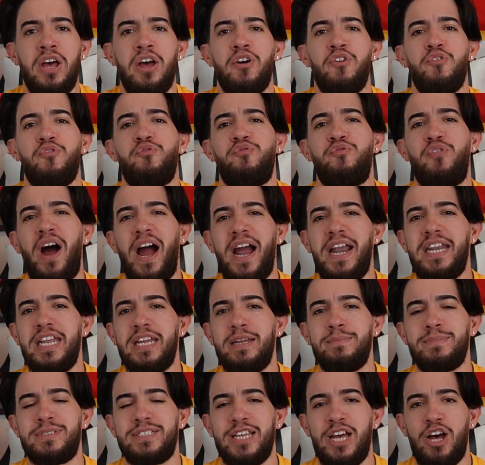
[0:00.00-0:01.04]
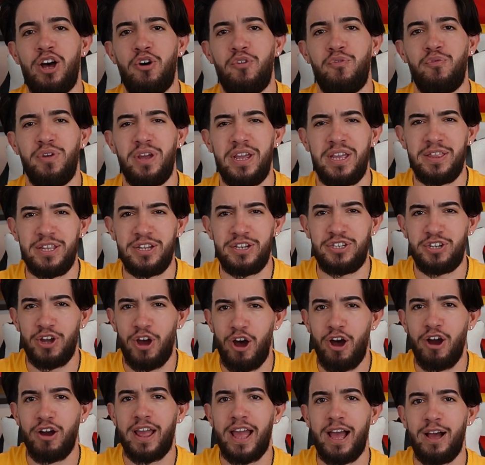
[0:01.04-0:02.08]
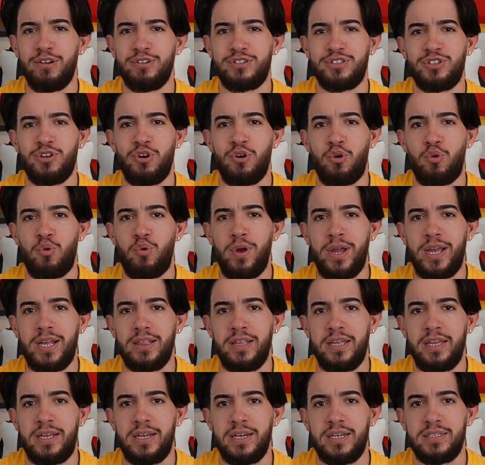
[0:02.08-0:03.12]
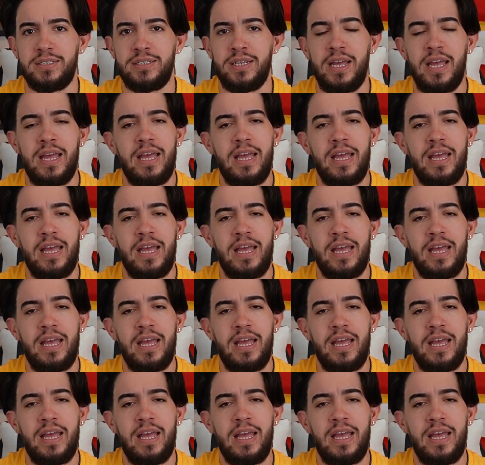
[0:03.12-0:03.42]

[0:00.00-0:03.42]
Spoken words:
find himself in the doghouse so quickly? Because